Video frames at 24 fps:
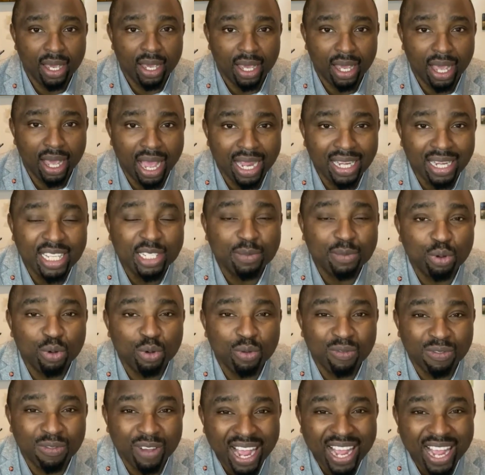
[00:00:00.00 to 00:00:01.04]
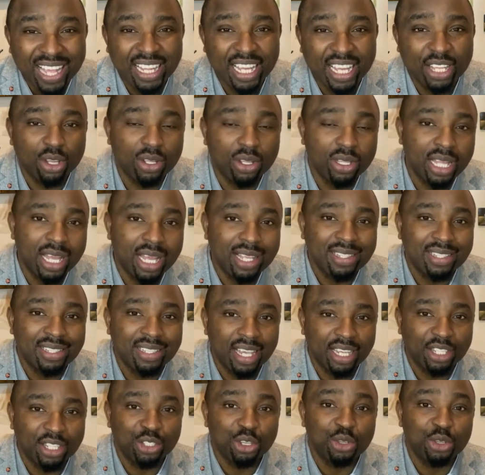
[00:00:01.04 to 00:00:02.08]
and is provided under
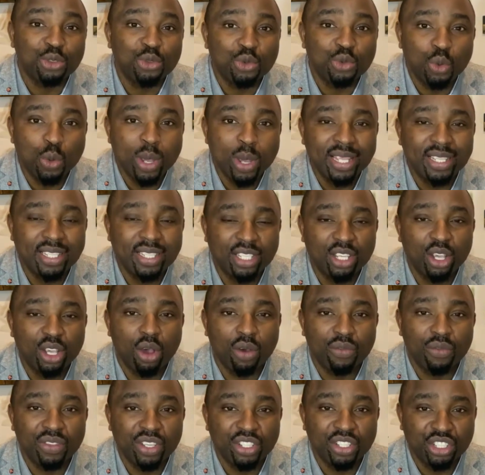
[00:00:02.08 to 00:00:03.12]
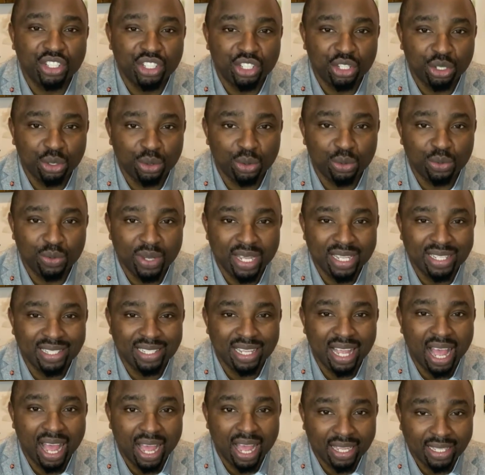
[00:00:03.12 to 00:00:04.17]
Section 20 of the Children's
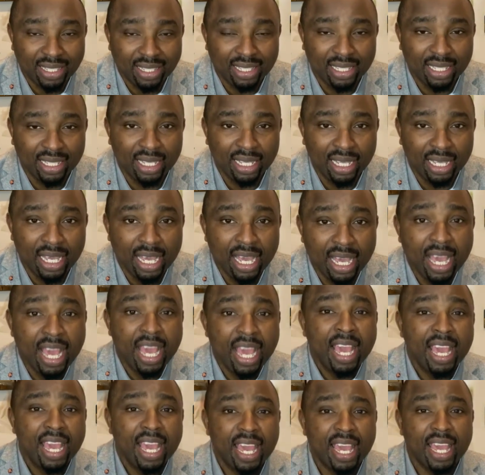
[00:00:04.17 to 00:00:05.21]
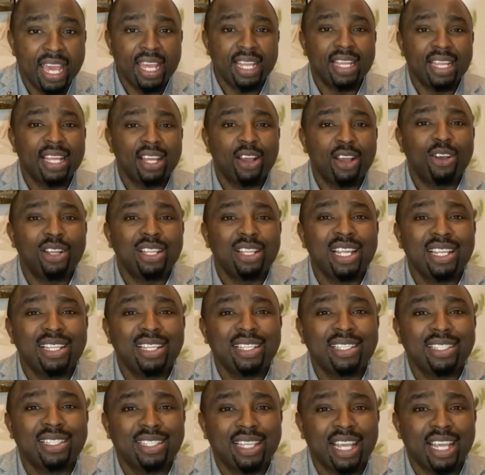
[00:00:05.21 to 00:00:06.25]
Act. Under
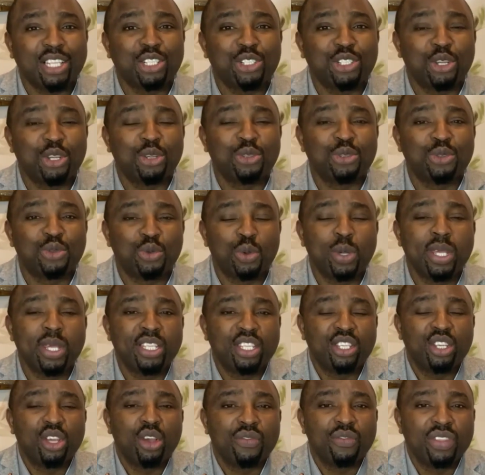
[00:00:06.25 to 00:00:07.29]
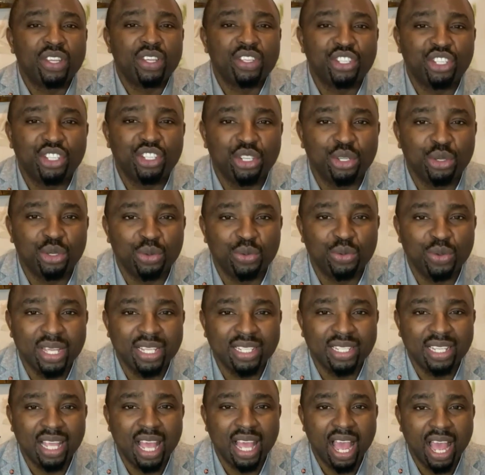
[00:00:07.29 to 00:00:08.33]
the Section 20 of the
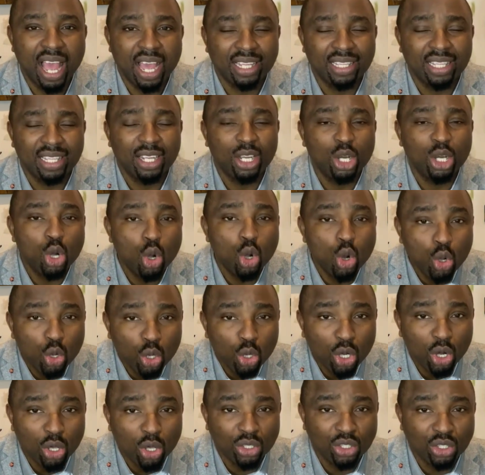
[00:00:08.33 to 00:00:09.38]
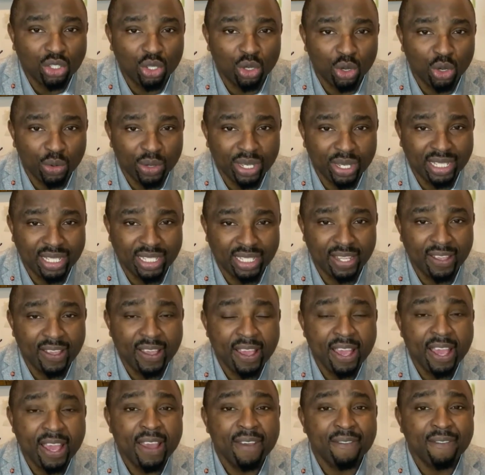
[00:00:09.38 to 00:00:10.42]
Children's Act, the local authority
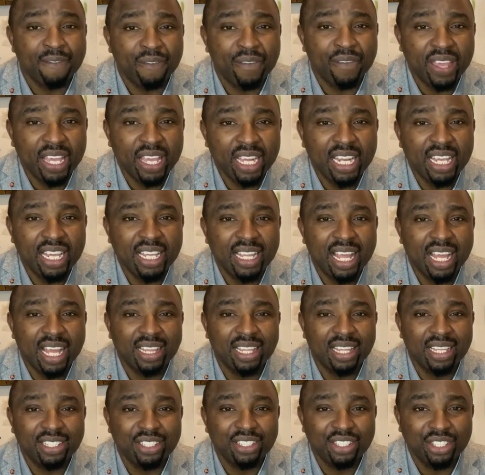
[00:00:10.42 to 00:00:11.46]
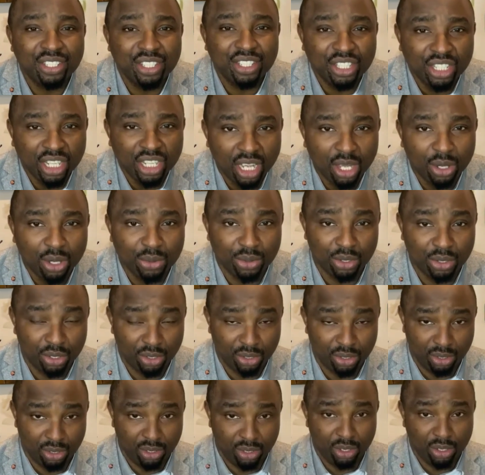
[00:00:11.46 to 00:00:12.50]
feeling that this child,
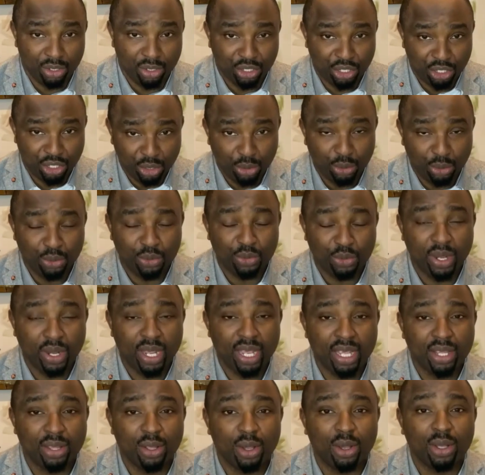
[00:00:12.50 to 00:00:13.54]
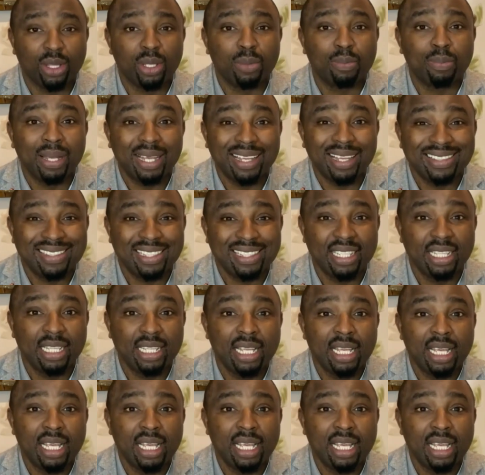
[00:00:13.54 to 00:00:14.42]
your children, or the person,